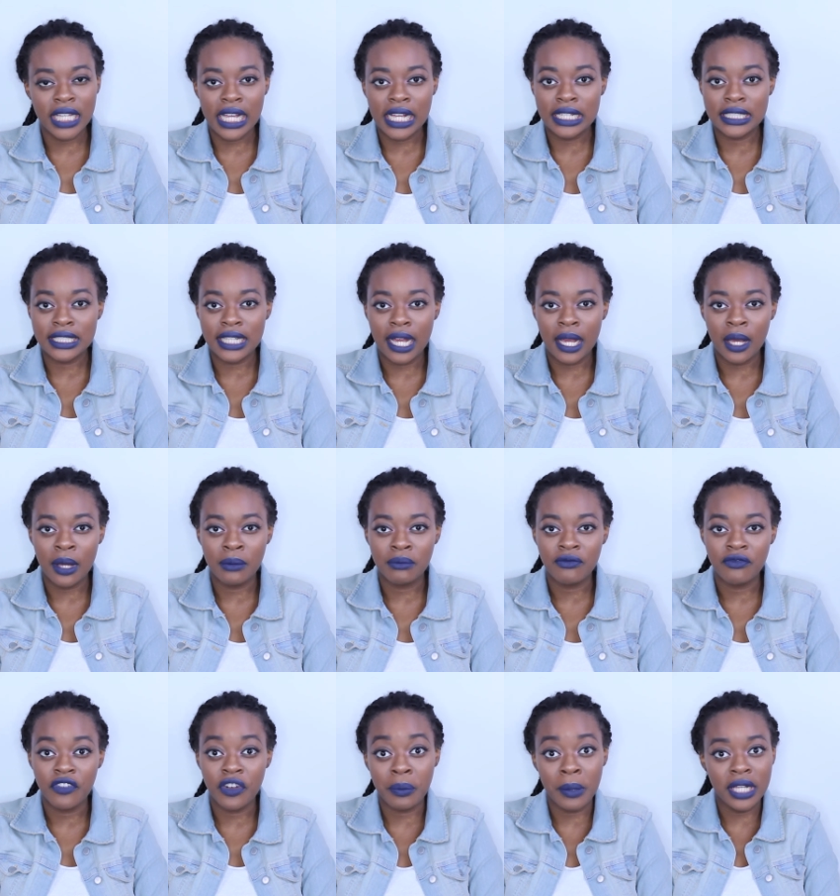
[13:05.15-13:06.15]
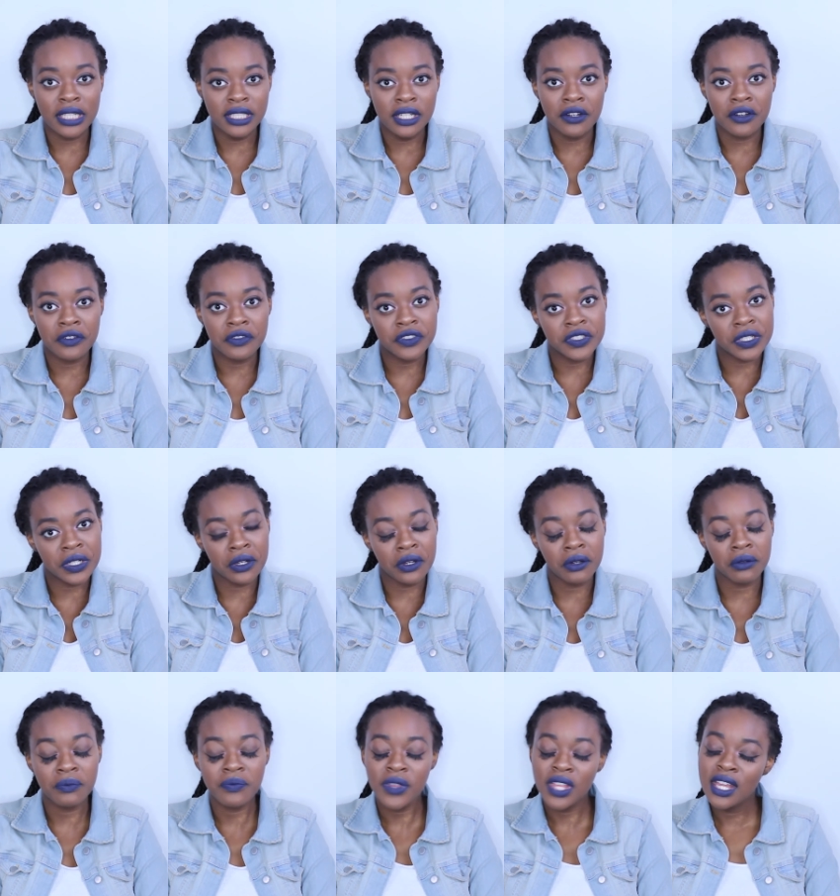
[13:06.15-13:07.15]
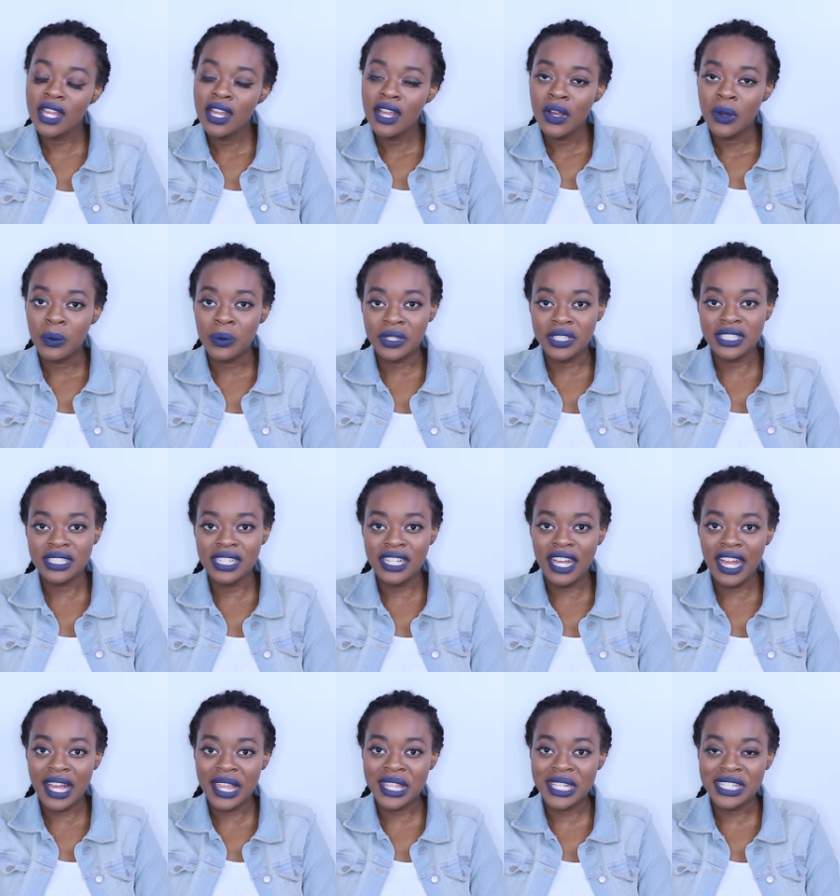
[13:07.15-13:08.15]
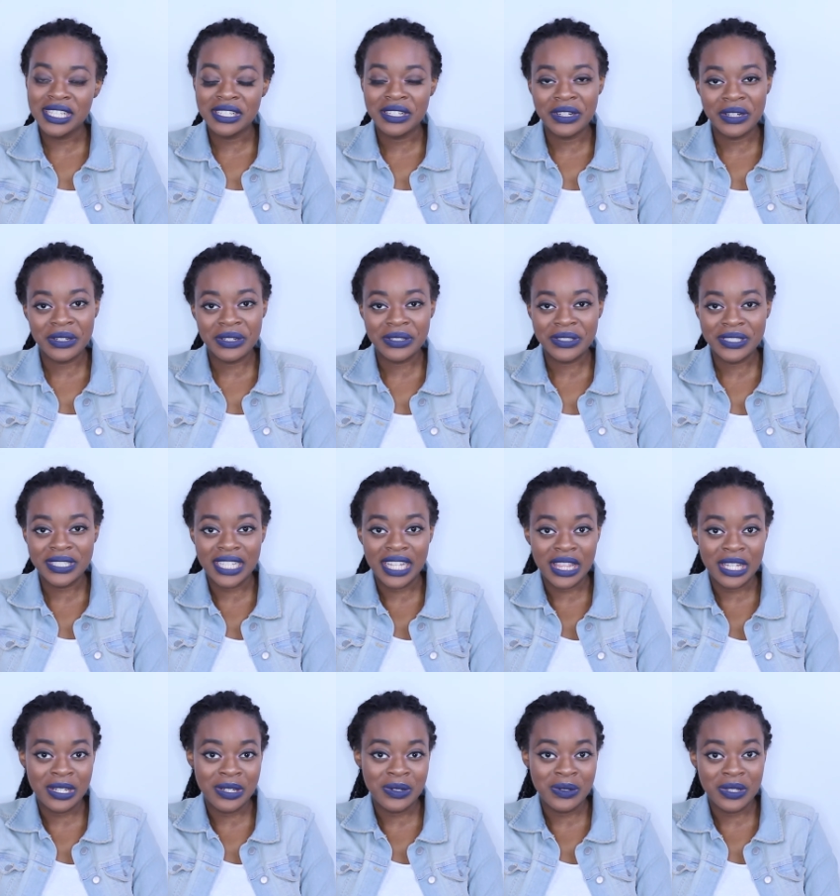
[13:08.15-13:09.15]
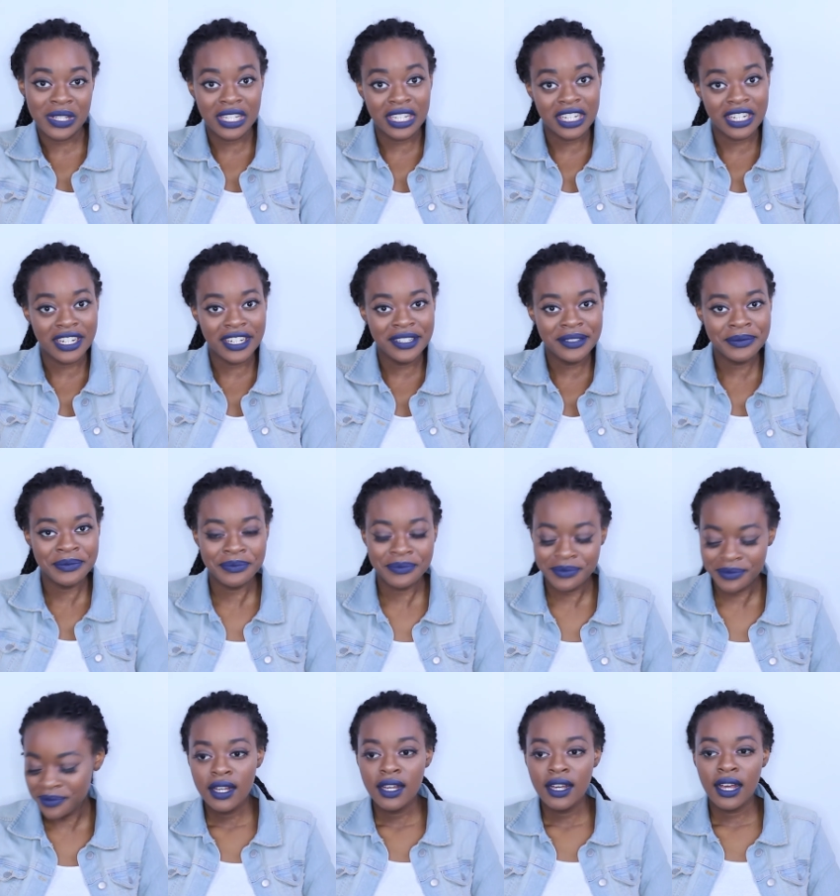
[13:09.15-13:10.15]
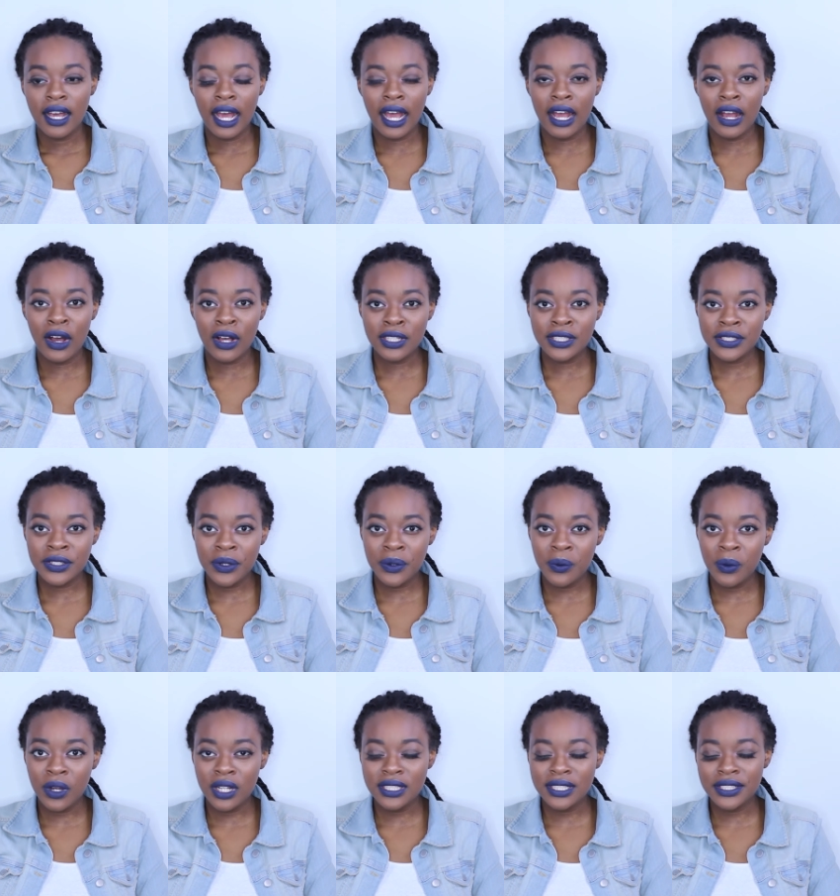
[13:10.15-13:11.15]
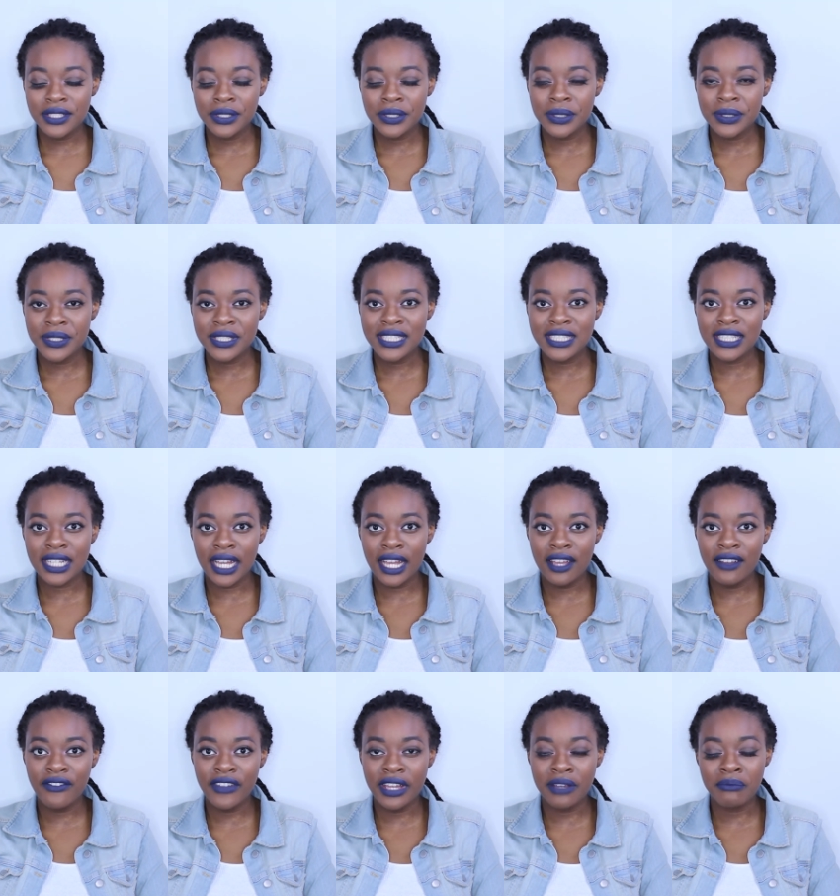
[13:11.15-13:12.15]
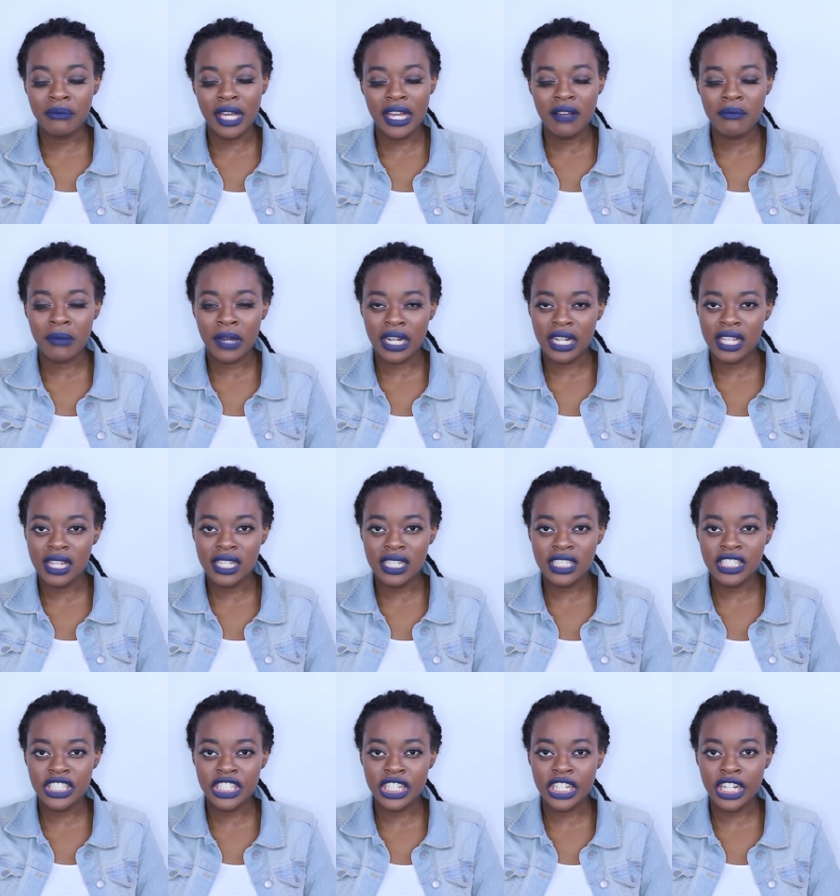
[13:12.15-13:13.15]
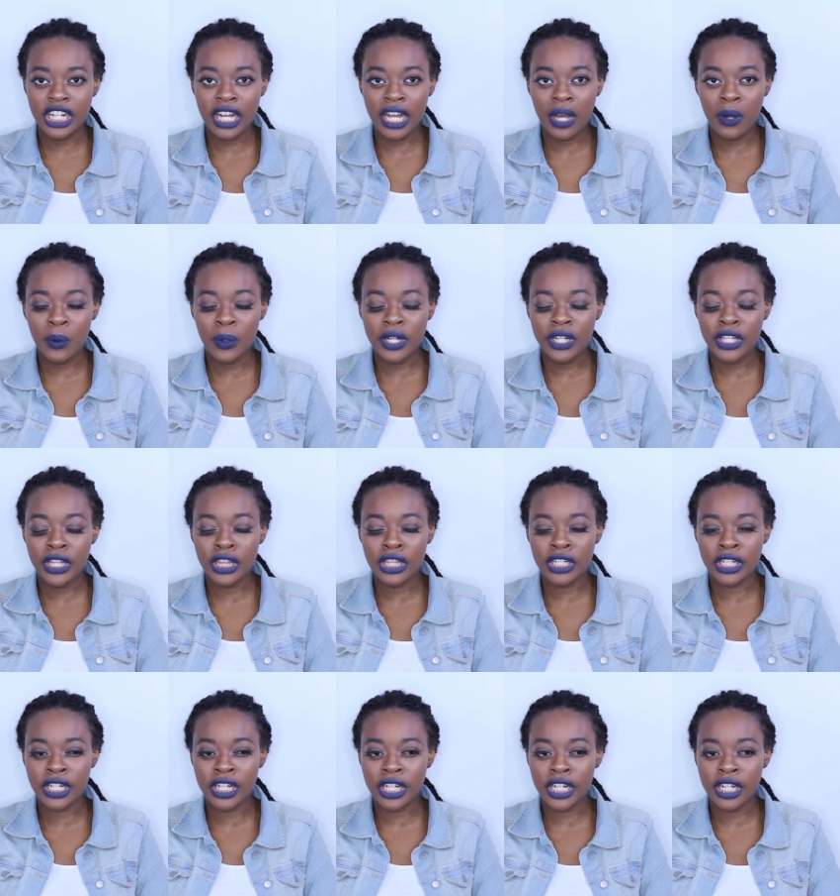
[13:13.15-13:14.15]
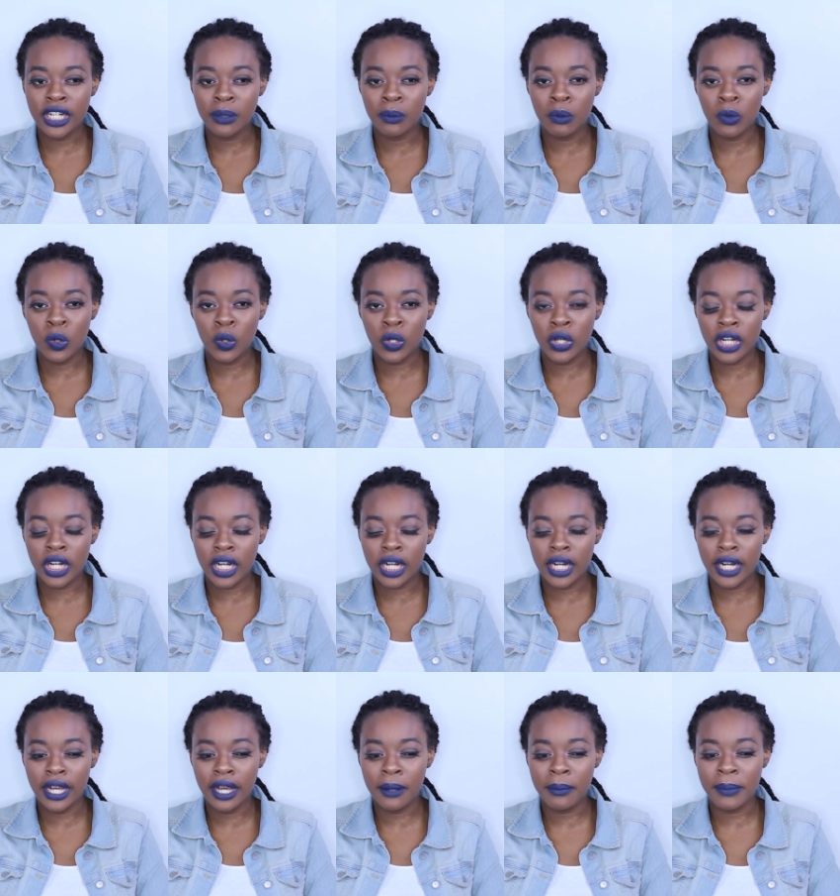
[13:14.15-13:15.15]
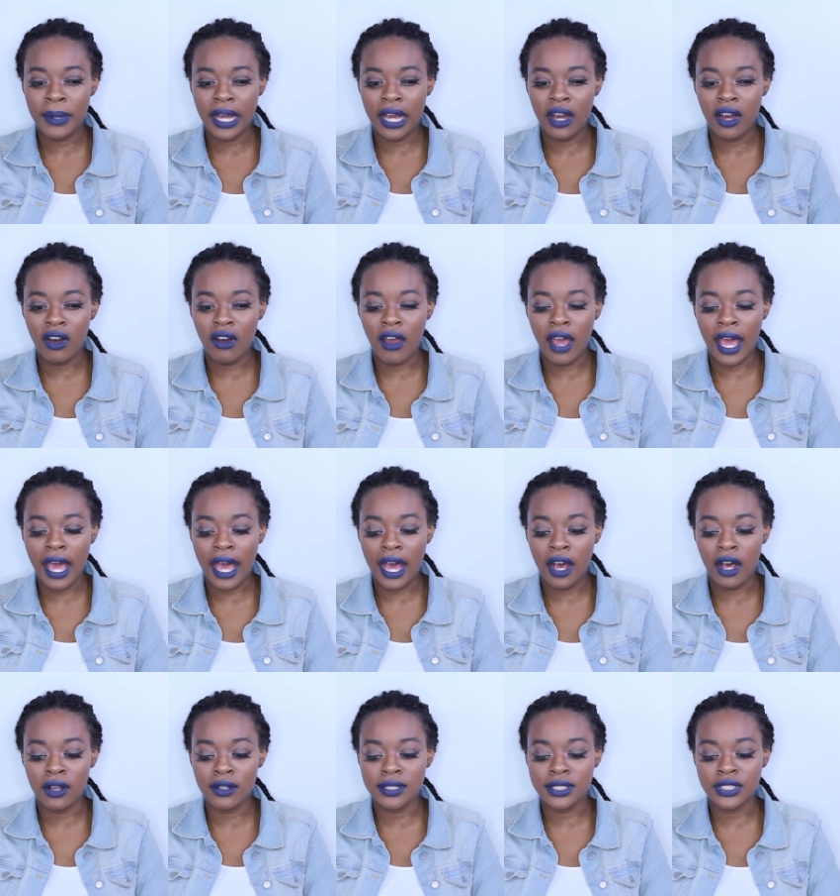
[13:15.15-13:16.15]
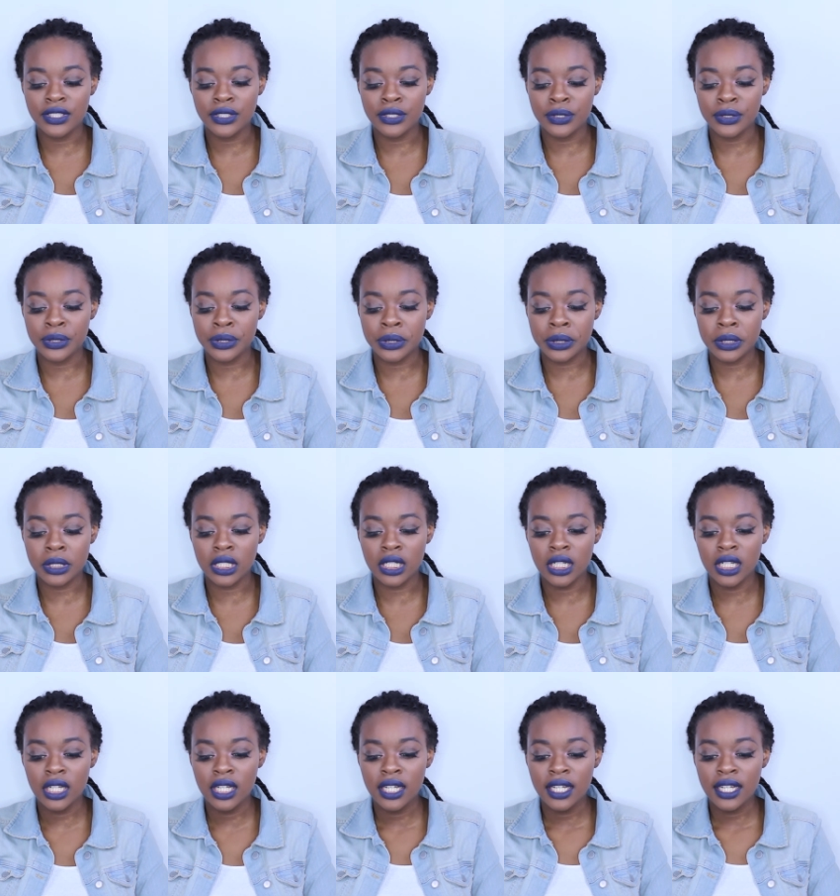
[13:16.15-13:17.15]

taking time for myself. So we'll see how this goes in the new year. I also want to save and make money this year. I want to learn more about how to